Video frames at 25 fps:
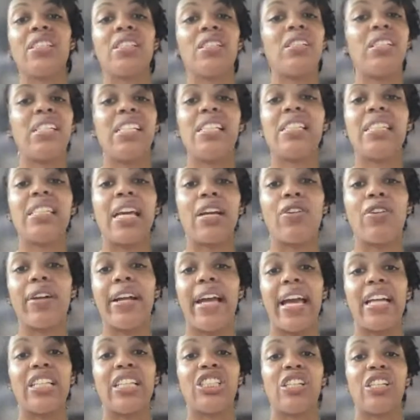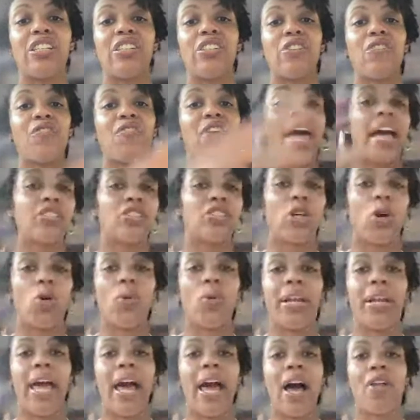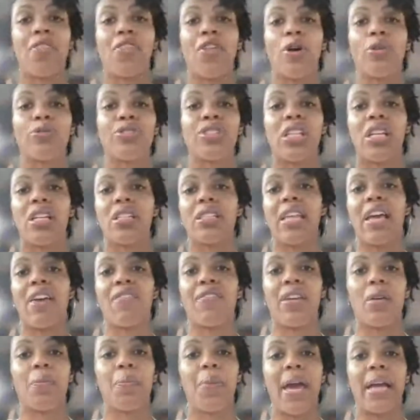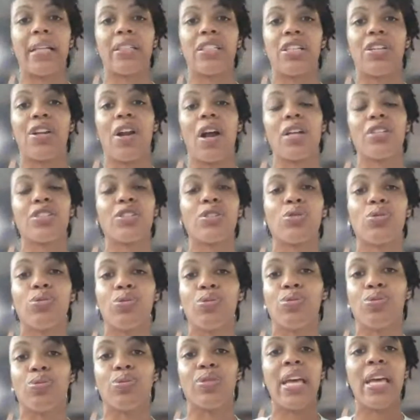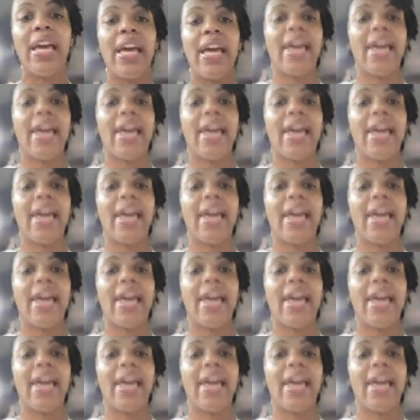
desegregation de facto and how those things have impacted our schools,